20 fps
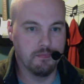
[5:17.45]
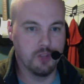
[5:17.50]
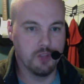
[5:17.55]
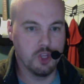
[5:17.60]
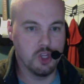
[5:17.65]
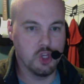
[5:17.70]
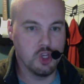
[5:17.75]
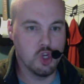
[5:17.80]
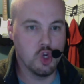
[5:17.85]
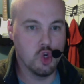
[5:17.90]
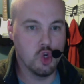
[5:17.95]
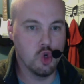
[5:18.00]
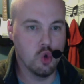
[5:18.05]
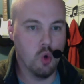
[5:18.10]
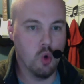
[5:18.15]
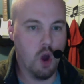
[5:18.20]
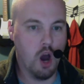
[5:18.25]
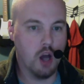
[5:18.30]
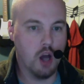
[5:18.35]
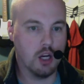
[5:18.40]
You
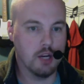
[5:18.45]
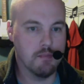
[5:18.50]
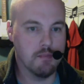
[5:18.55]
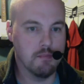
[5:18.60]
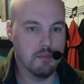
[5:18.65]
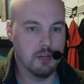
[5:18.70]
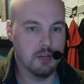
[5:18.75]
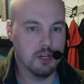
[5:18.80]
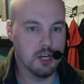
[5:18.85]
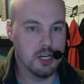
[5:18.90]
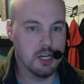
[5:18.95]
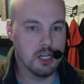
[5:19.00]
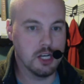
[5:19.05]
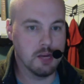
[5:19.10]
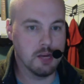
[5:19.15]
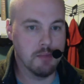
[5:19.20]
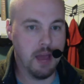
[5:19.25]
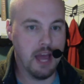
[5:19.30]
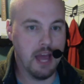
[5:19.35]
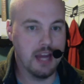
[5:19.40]
are in
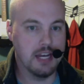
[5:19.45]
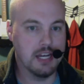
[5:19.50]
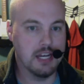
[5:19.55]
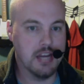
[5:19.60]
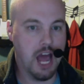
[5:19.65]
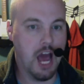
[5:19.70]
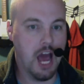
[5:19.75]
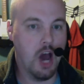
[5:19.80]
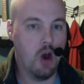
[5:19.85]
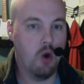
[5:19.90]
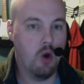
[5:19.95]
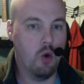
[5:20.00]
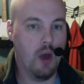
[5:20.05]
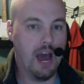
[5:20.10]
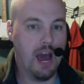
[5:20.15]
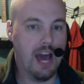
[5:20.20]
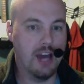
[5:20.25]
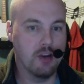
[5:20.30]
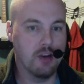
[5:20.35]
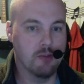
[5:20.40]
command now,
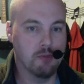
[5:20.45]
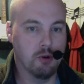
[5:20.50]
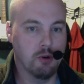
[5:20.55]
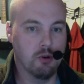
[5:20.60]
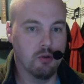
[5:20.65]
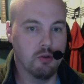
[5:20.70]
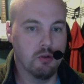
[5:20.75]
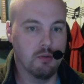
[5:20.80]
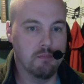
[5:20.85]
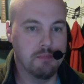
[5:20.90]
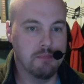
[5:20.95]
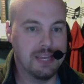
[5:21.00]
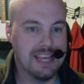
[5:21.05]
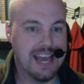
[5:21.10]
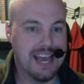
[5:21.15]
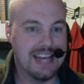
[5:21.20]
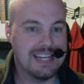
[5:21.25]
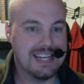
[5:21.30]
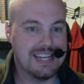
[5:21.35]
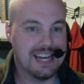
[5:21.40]
Admiral
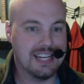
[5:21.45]
Piet.